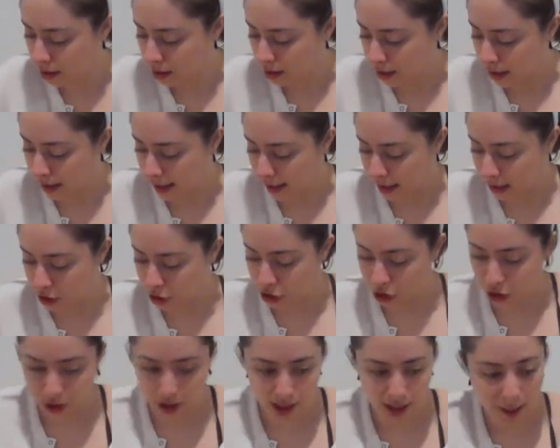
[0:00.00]
I
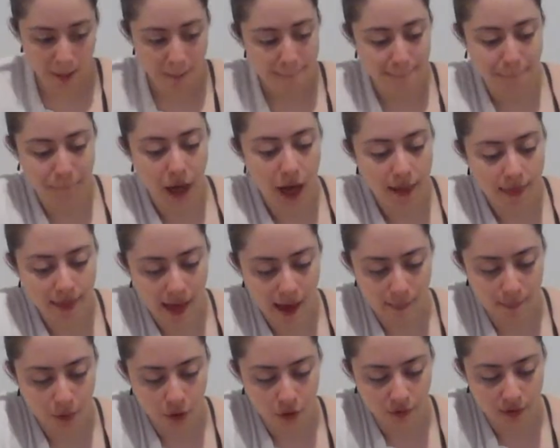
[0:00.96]
actually bought that
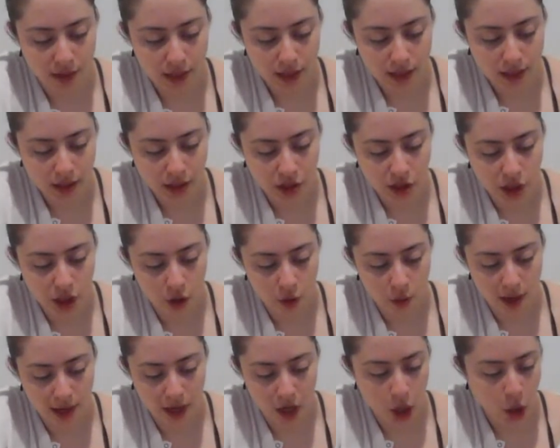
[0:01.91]
movie, so
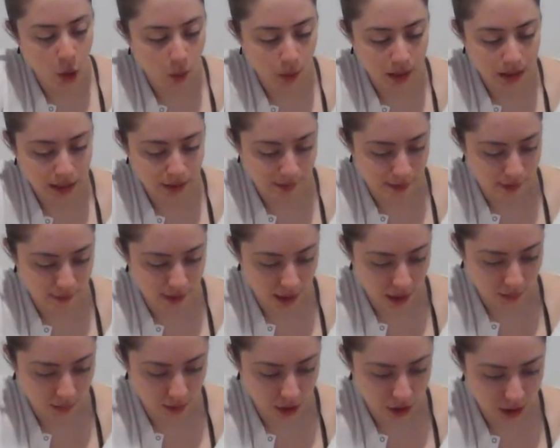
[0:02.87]
I always have it
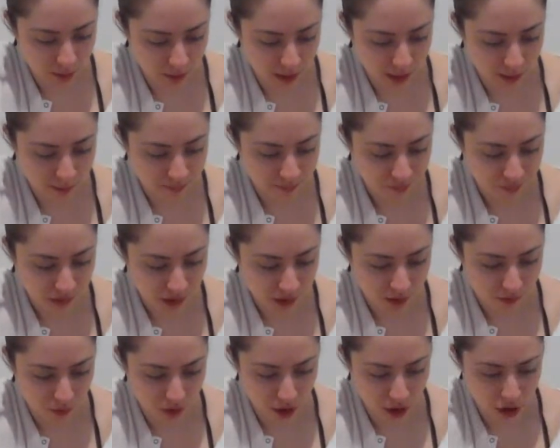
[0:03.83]
available to me.
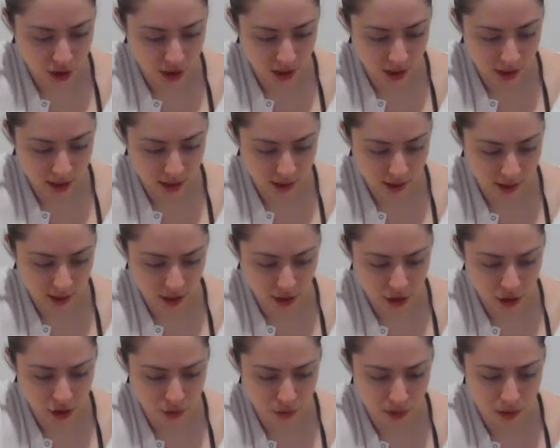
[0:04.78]
Watched it I think
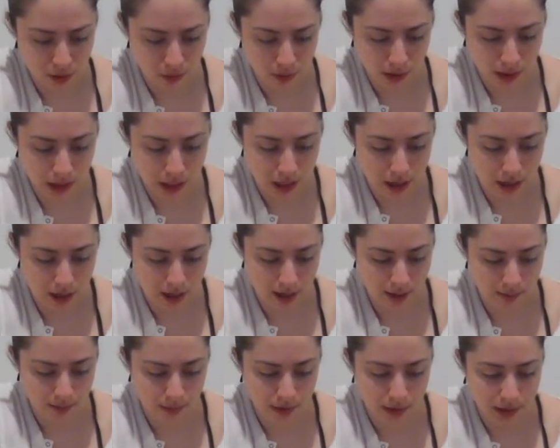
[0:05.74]
2 or 3
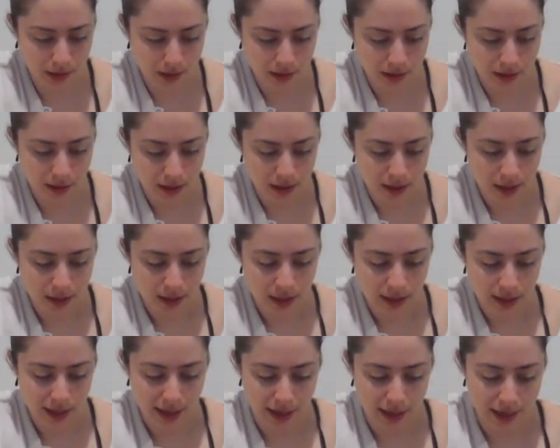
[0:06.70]
times,
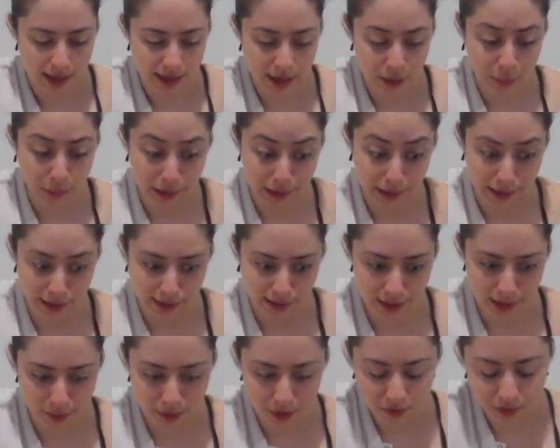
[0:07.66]
and I really like
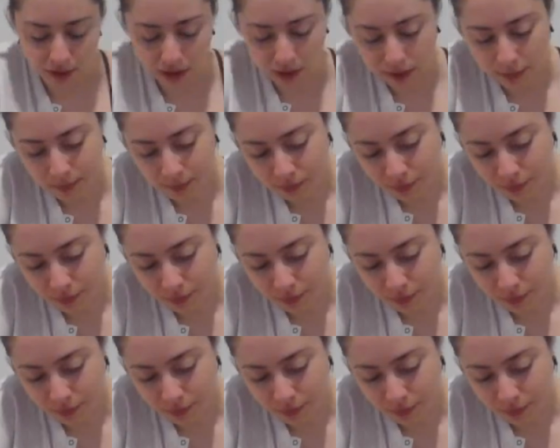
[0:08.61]
that movie.